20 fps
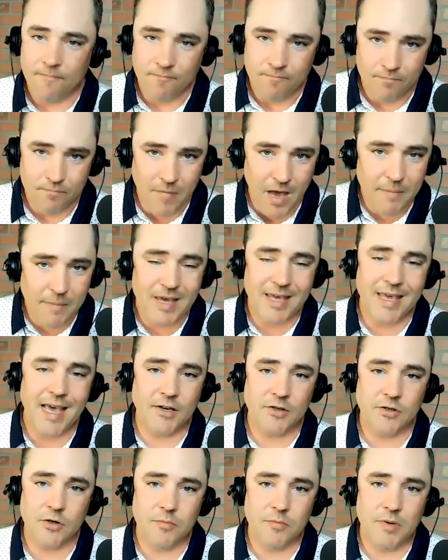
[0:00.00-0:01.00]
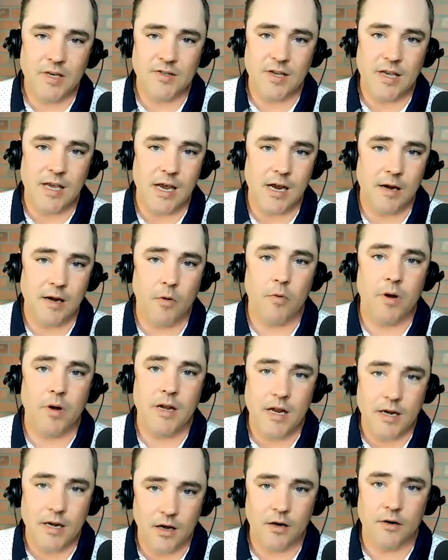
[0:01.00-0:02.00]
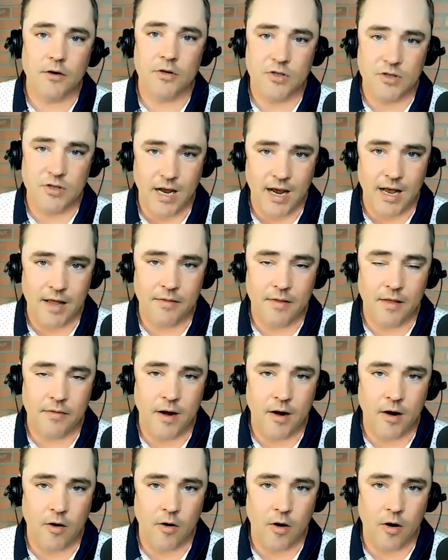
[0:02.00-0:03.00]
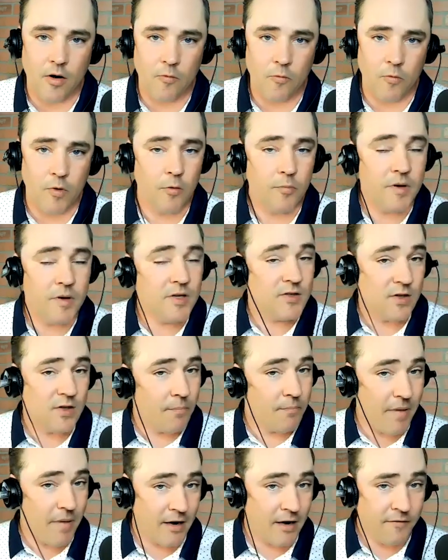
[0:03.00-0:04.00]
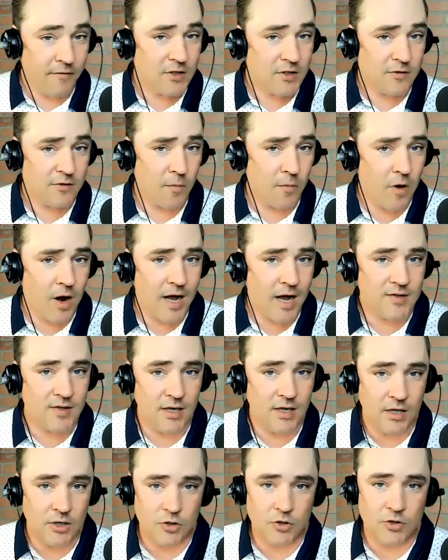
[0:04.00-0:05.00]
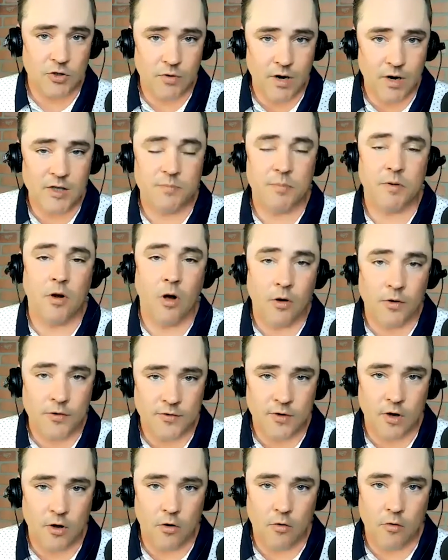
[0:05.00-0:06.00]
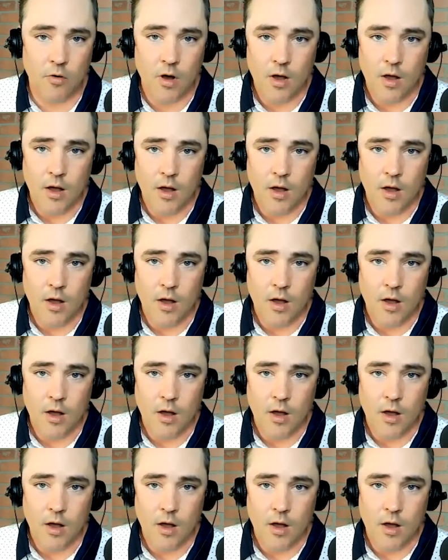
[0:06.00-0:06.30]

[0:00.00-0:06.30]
maybe yet to be seen, but we need to understand that there will be some benefits from rising interest rates, but also